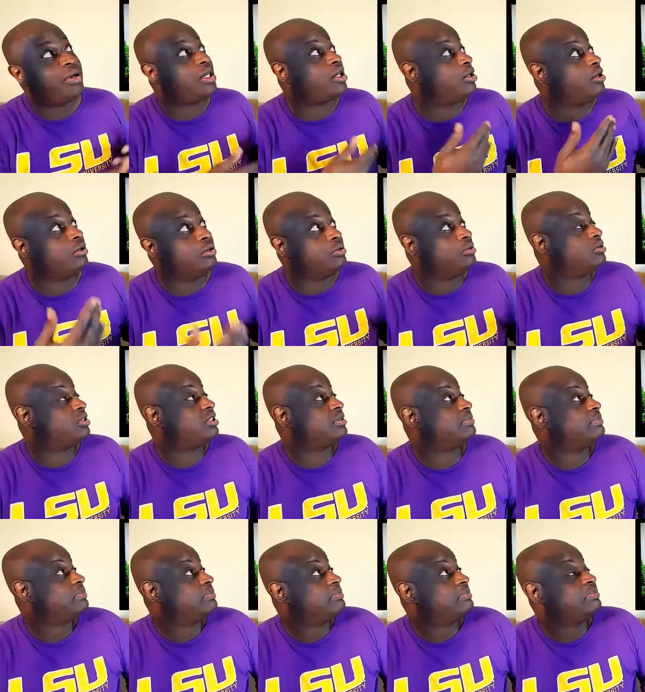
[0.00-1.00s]
it goes.
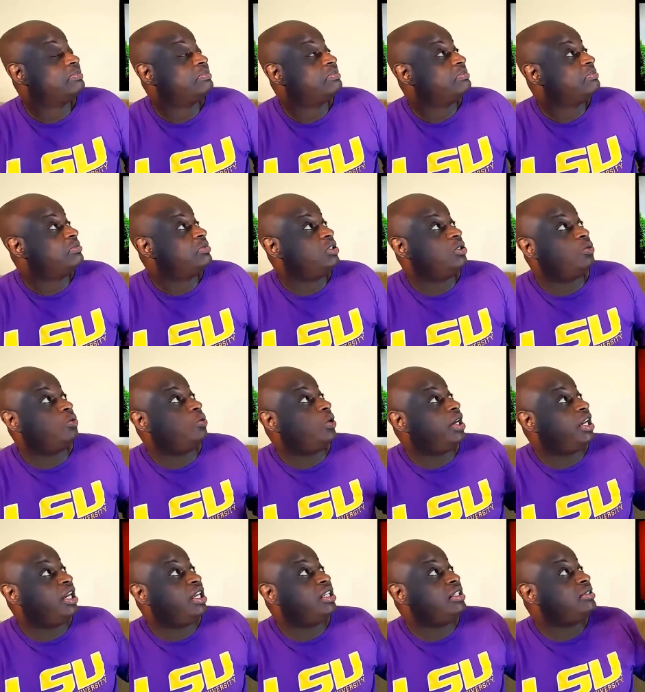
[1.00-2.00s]
You
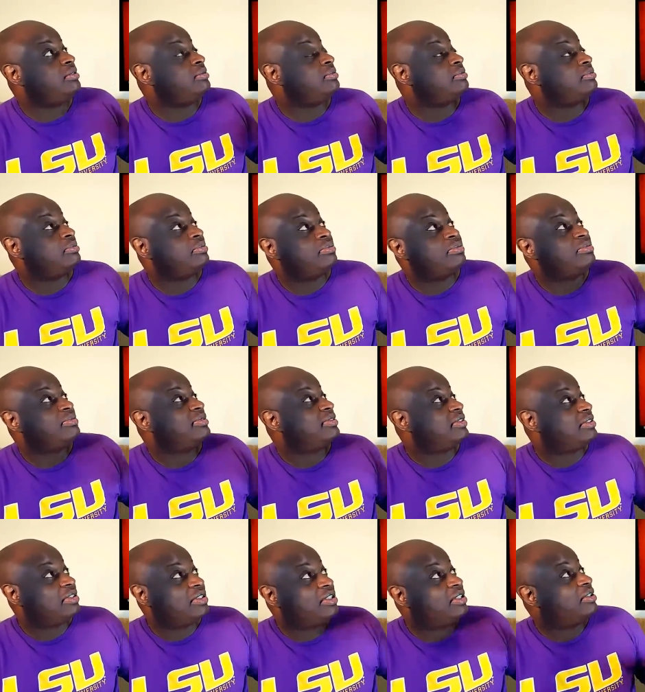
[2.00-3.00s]
win,
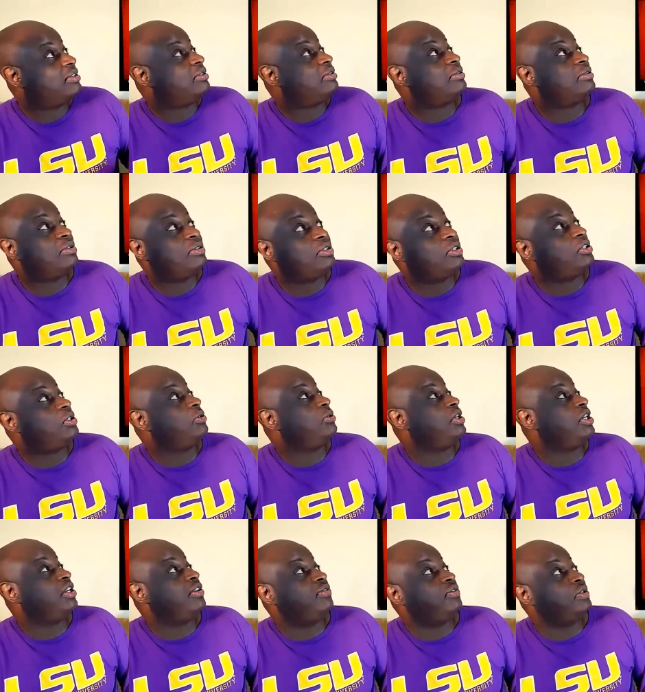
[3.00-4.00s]
you do
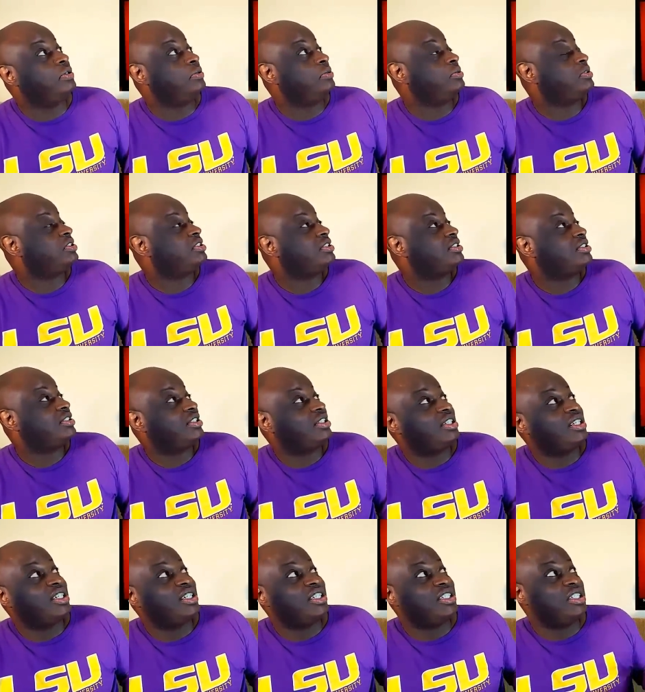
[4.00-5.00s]
interviews.
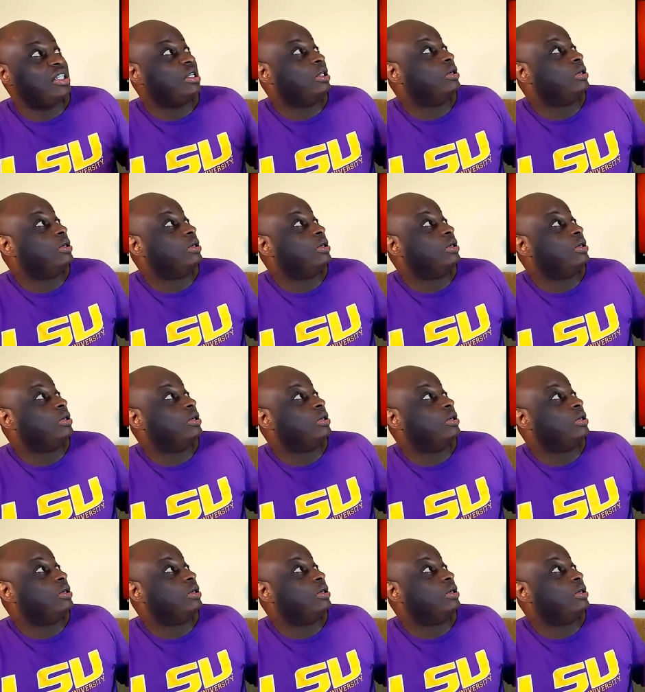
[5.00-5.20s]
You